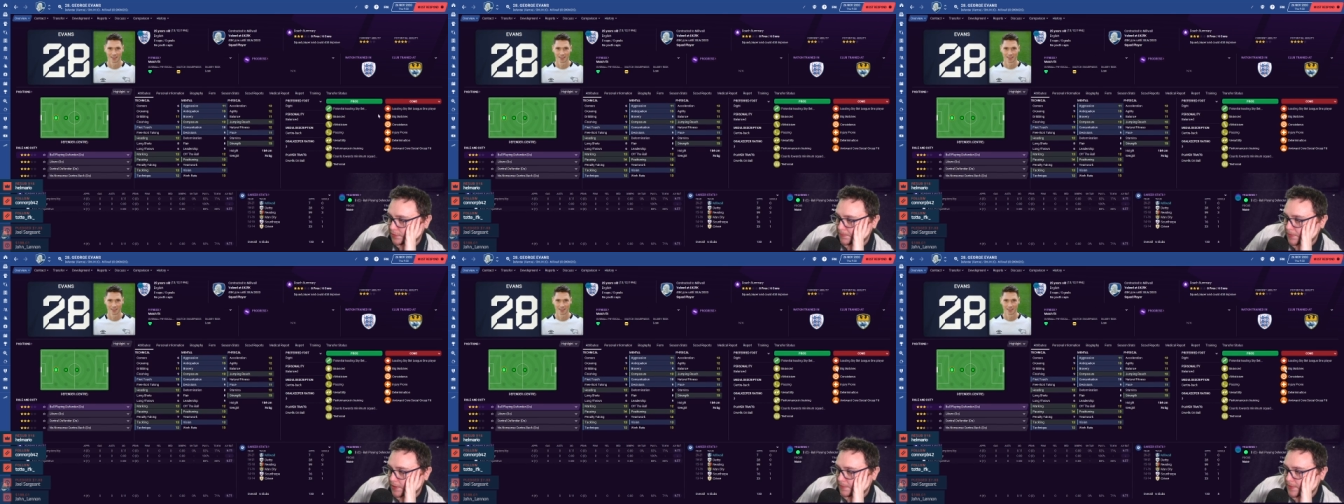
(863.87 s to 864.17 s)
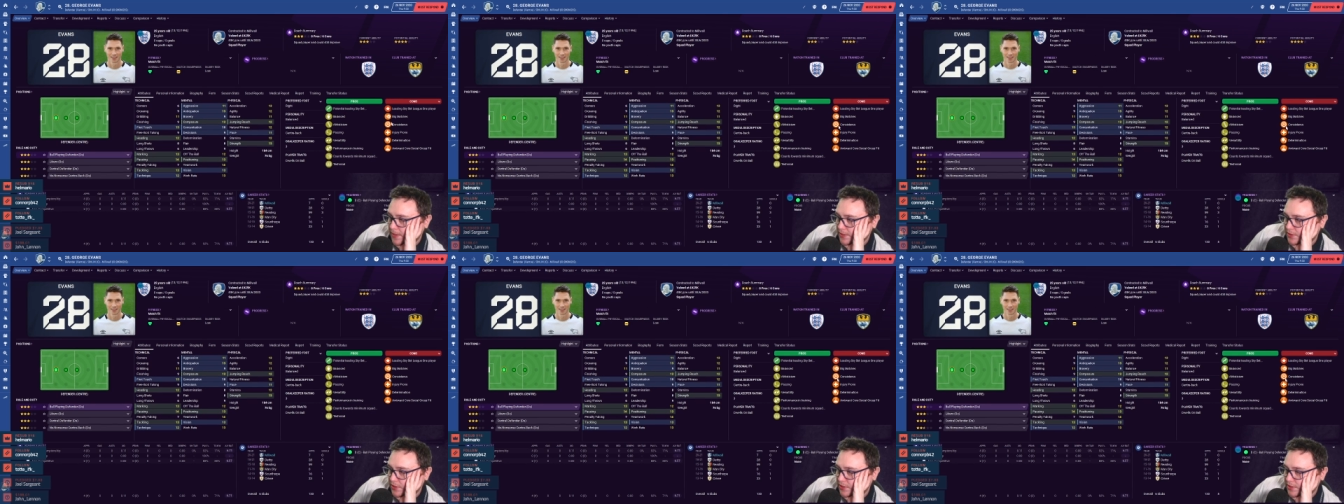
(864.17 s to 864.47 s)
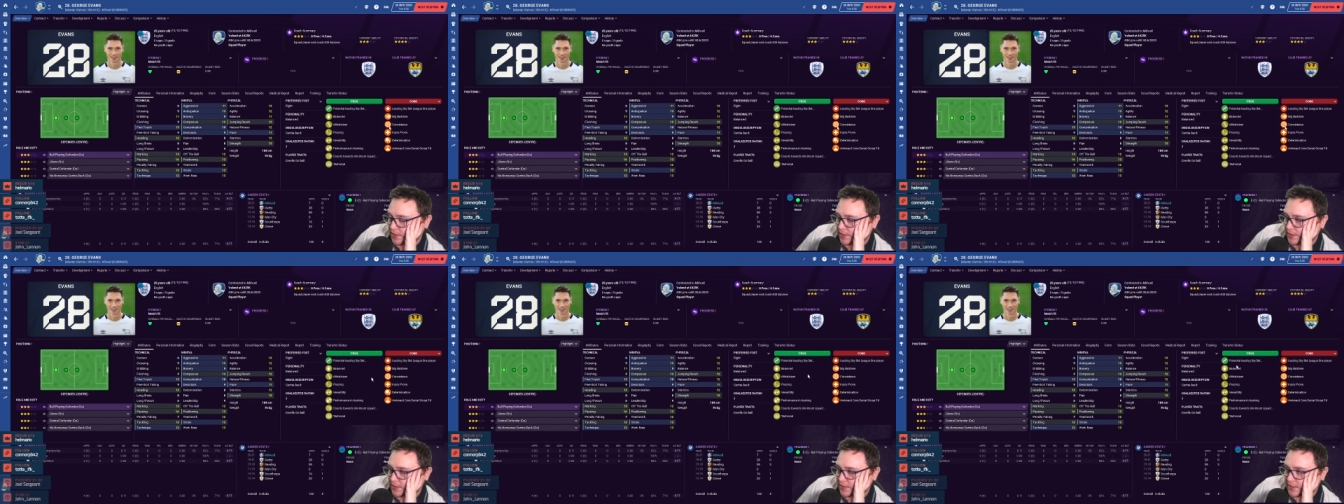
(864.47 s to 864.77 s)
Big matches
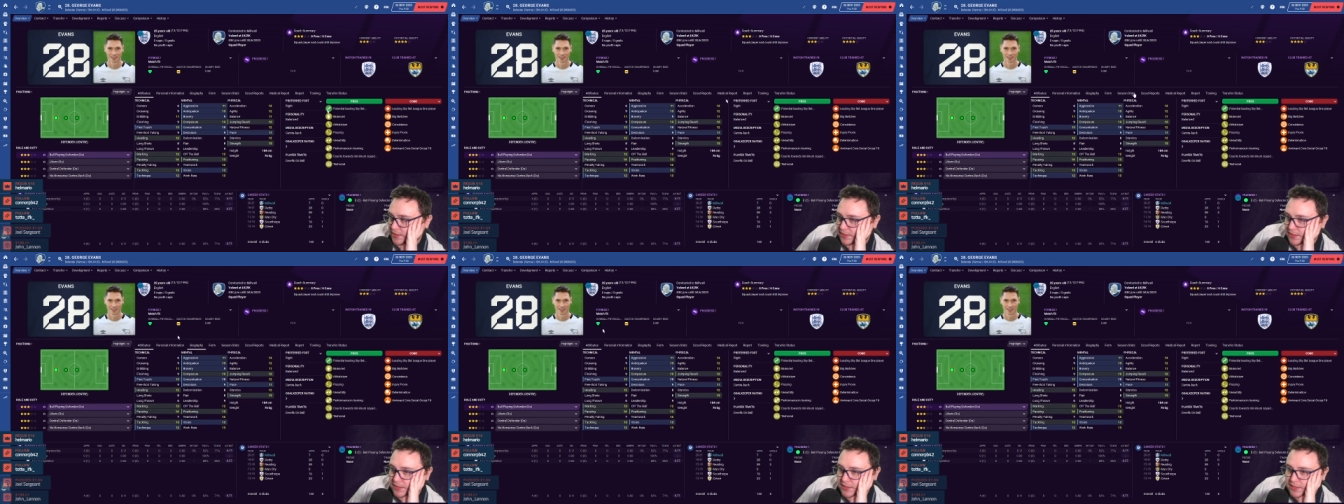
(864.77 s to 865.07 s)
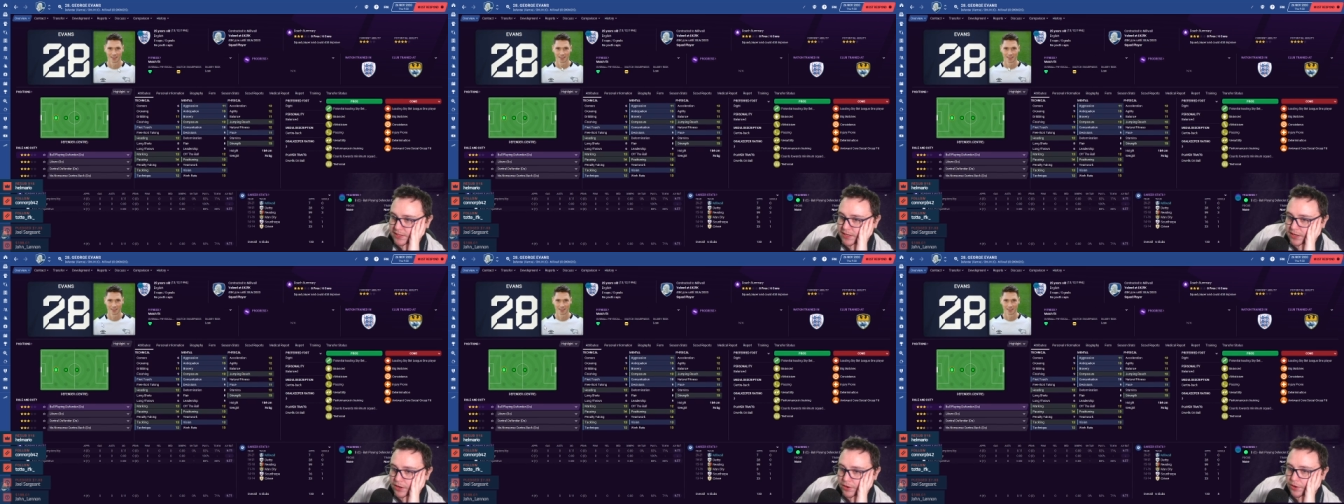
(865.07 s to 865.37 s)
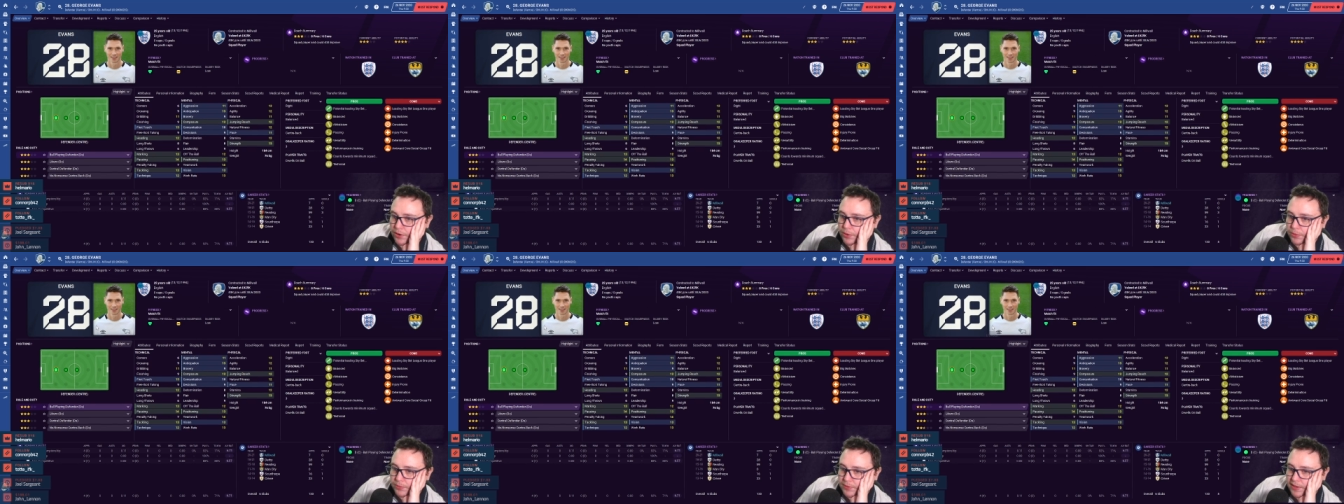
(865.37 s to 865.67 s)
and consistency,
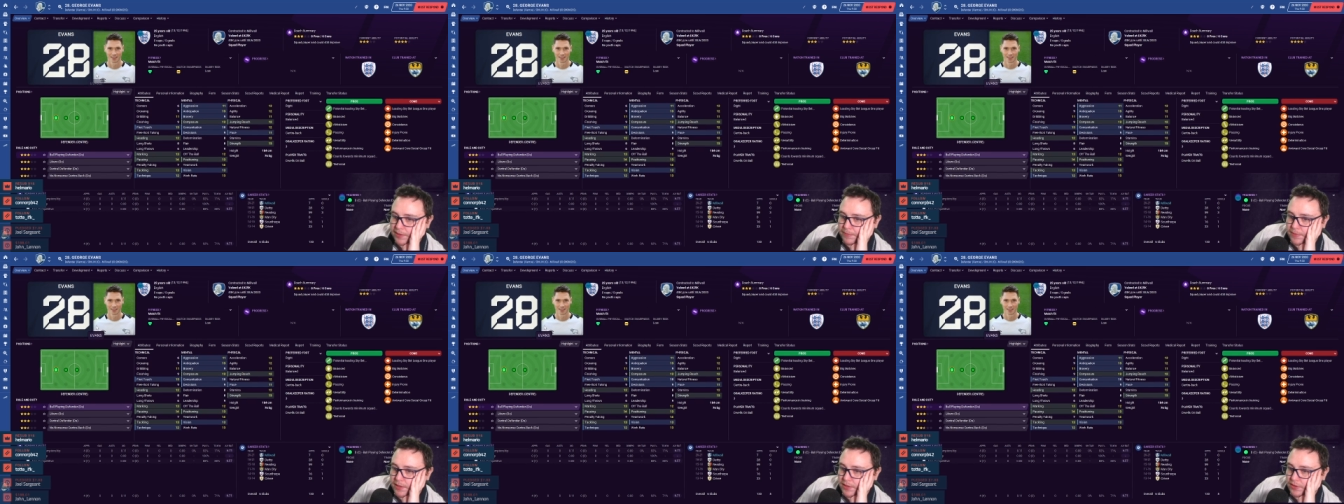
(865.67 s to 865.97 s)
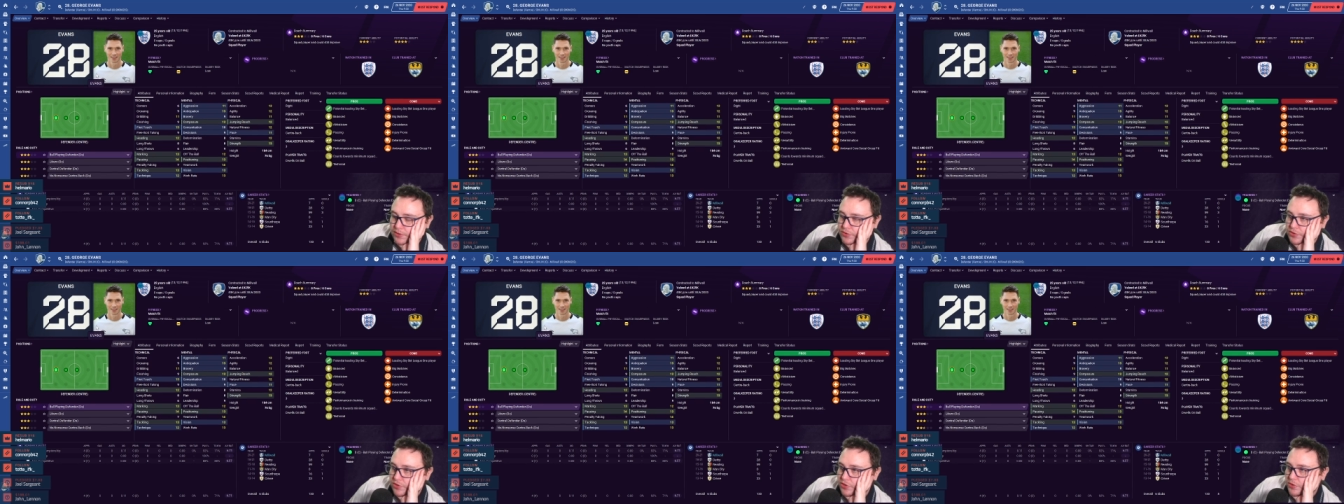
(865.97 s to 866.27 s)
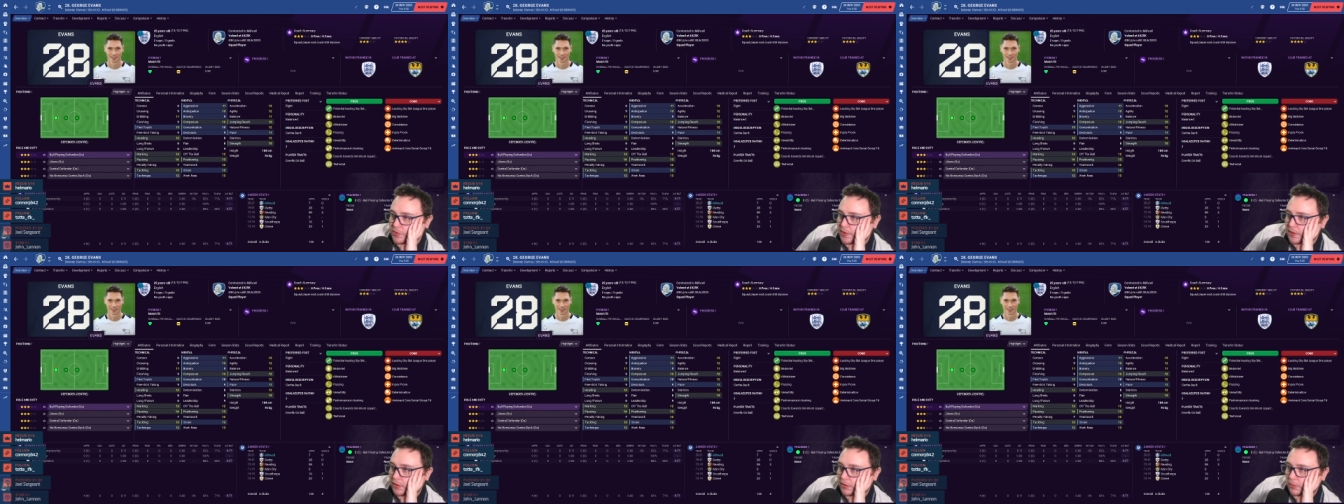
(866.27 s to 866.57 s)
no. That means
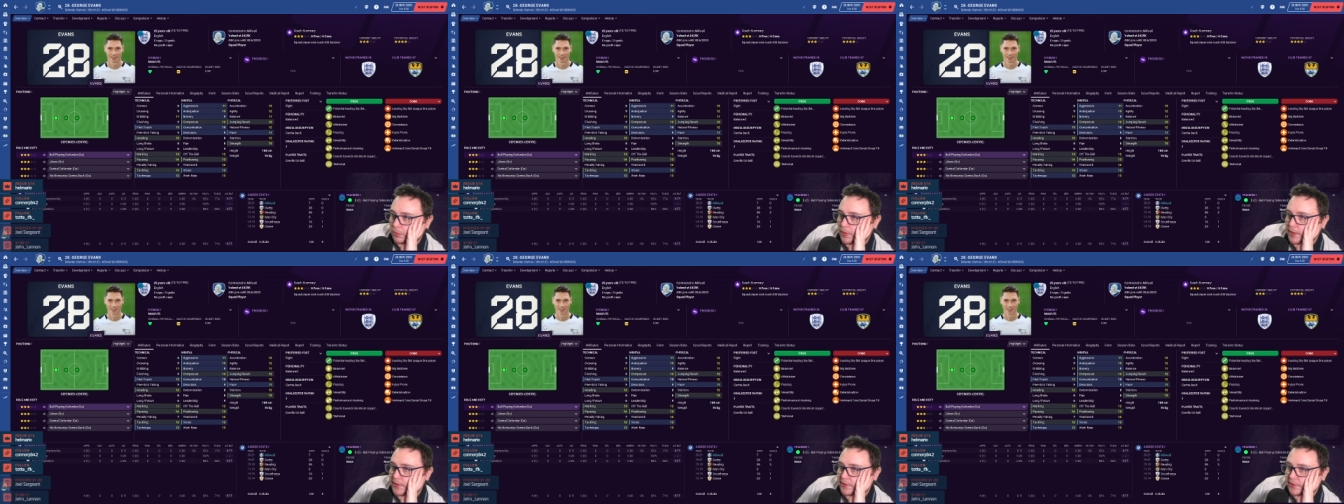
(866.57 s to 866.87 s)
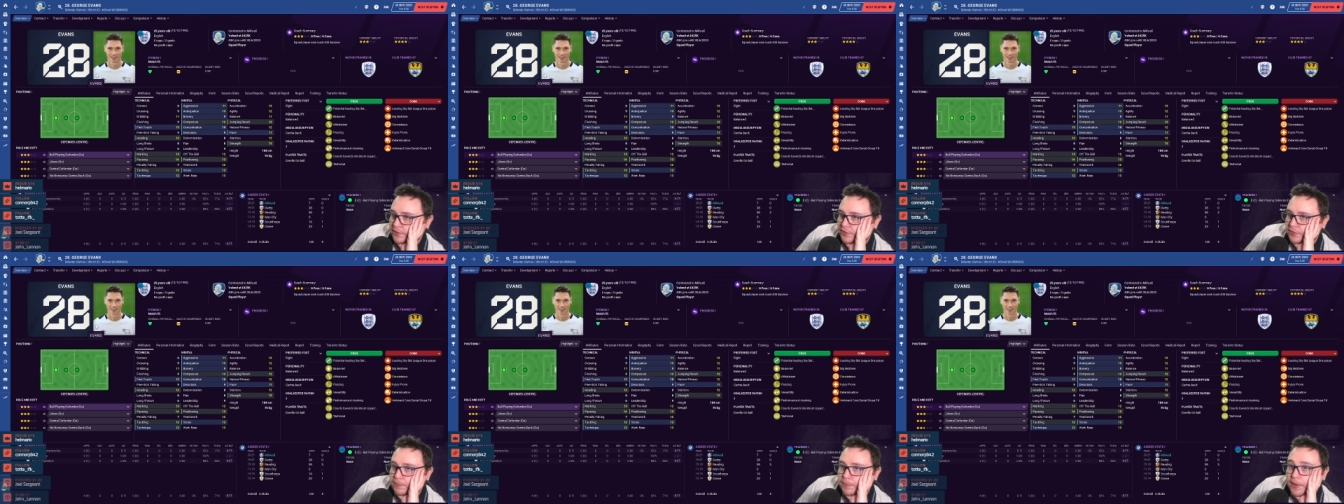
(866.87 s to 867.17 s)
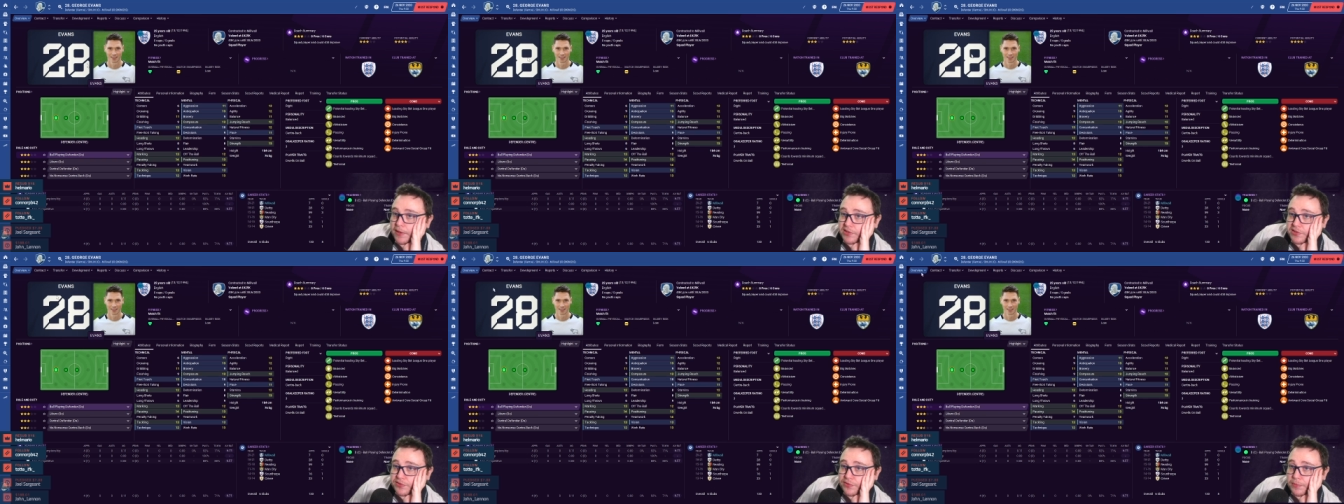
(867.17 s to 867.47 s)
you are a waste of
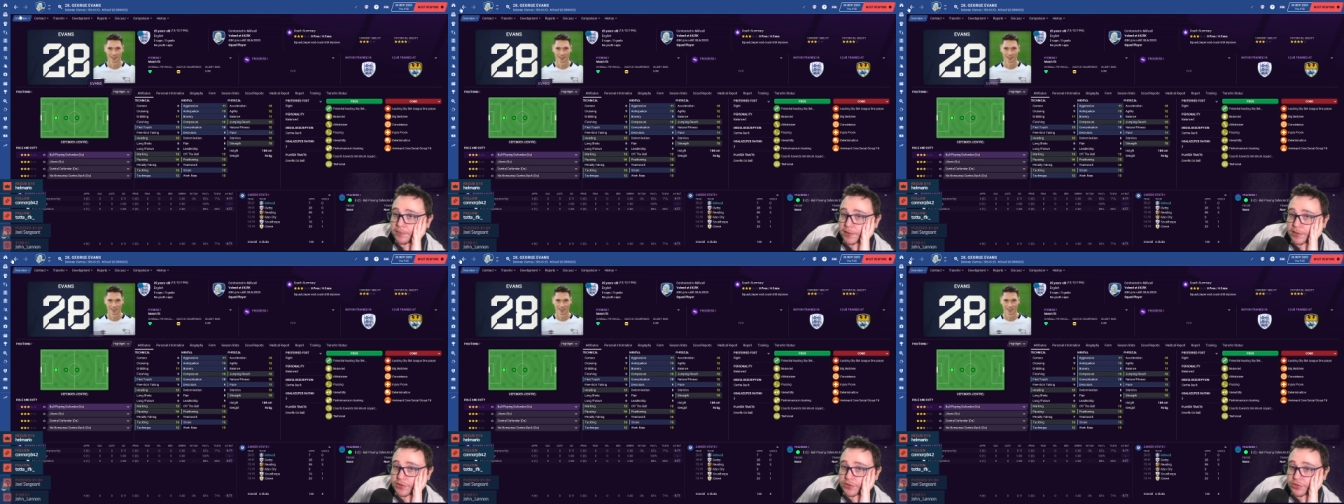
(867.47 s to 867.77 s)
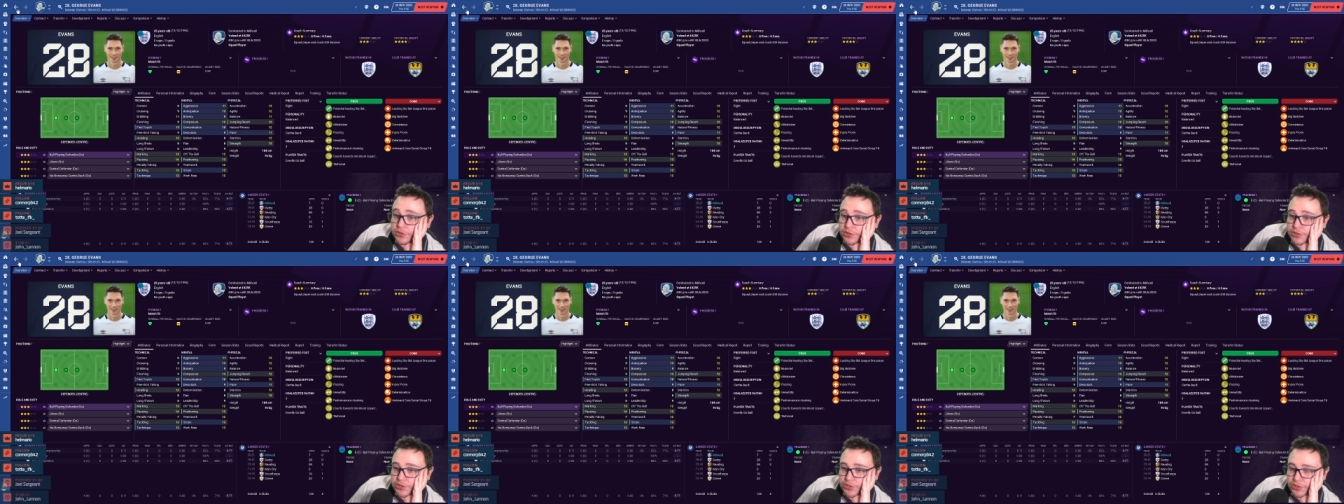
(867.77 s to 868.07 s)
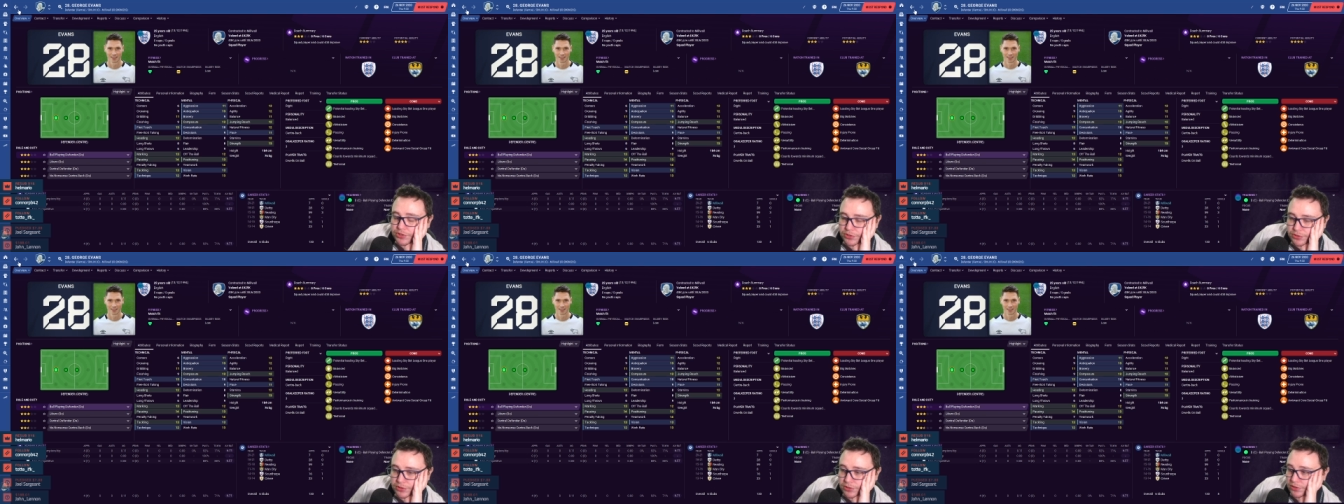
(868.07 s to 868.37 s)
space for me, George.